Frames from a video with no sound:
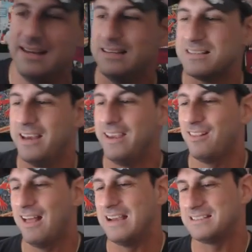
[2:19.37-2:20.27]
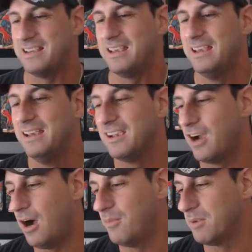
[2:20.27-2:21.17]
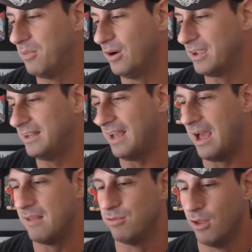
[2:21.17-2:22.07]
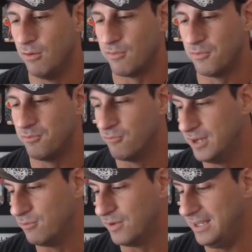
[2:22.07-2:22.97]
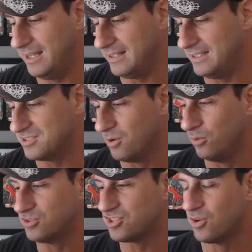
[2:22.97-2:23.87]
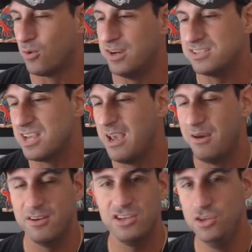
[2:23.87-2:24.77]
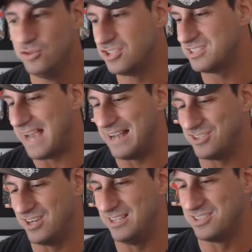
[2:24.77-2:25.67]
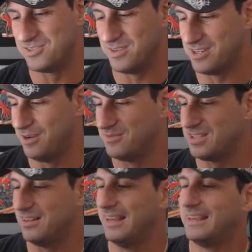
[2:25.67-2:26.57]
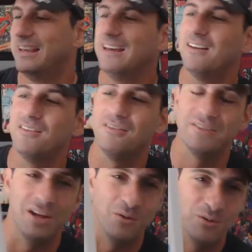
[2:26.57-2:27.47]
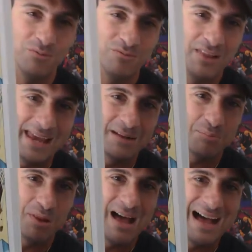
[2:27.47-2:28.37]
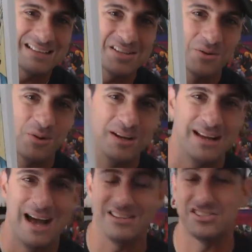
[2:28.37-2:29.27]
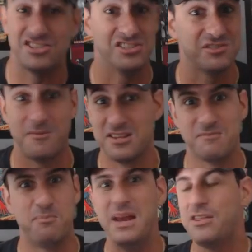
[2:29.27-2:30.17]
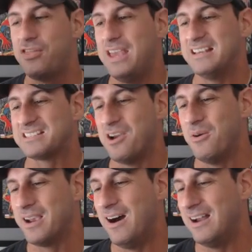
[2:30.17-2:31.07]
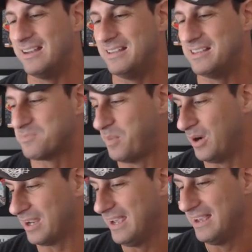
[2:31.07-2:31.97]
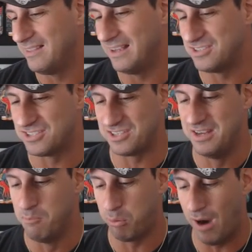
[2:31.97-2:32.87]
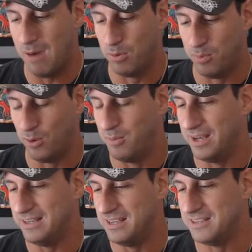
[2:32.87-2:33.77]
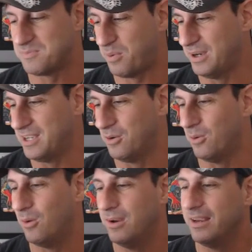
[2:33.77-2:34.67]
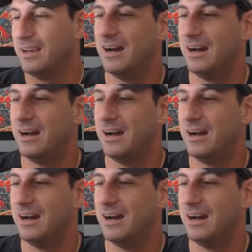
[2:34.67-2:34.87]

it is a classic comic book, and I love rereading these old stories. Huge exaggerations when it comes to, like, you know, land plots or whatnot. Just big things going on in this book that's just improbable, but it's pretty cool.